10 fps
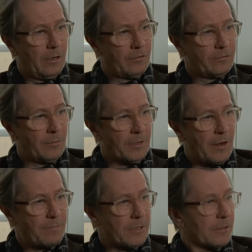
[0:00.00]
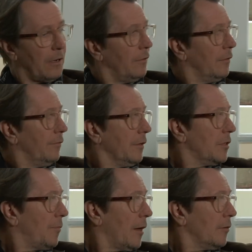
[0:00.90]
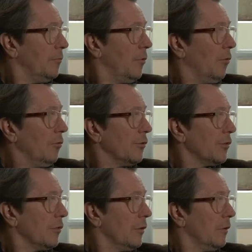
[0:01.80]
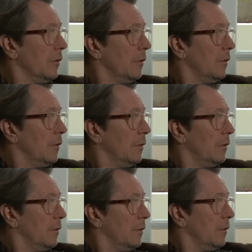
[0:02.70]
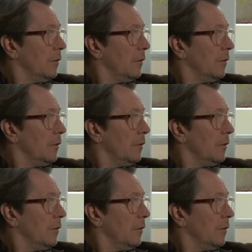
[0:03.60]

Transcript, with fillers: from an episode of Inspector Morse. Oh, really?